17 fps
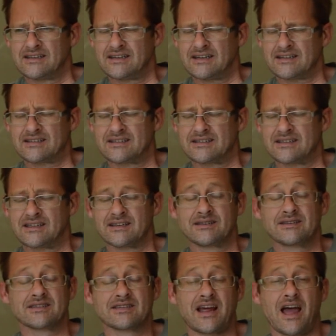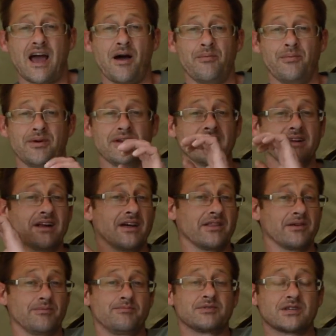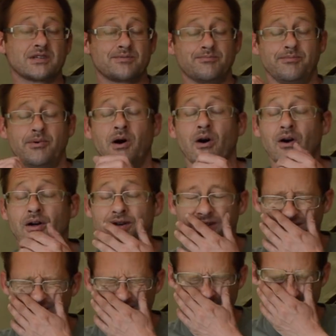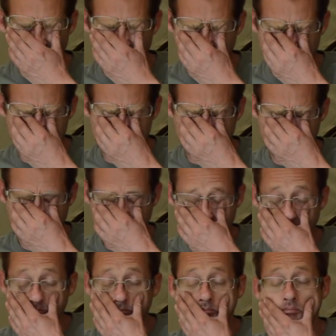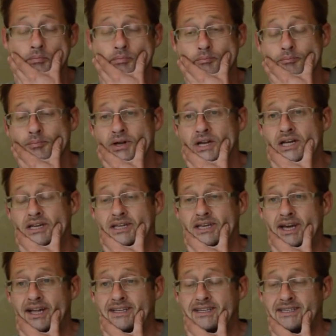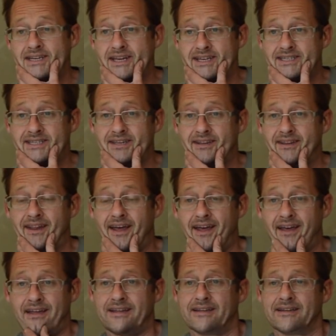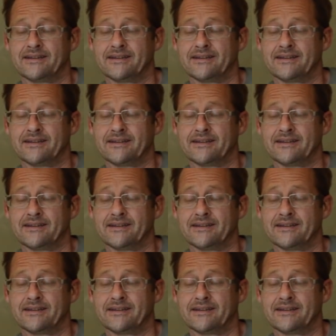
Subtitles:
I did set up in another spot, and it turned out there's a bloody ant's nest in there,